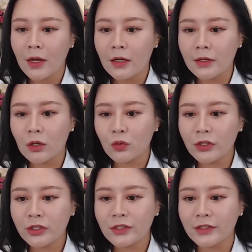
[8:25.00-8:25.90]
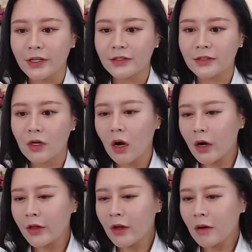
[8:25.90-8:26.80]
Now, question 6.
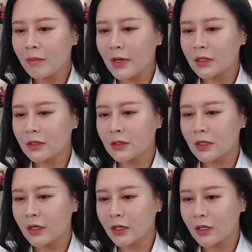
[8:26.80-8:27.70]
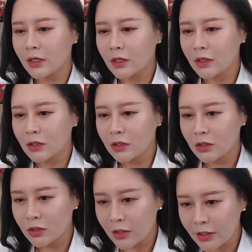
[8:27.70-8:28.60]
Are there
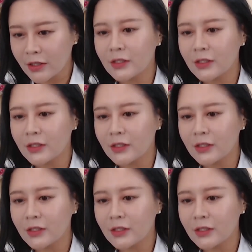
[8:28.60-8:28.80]
messages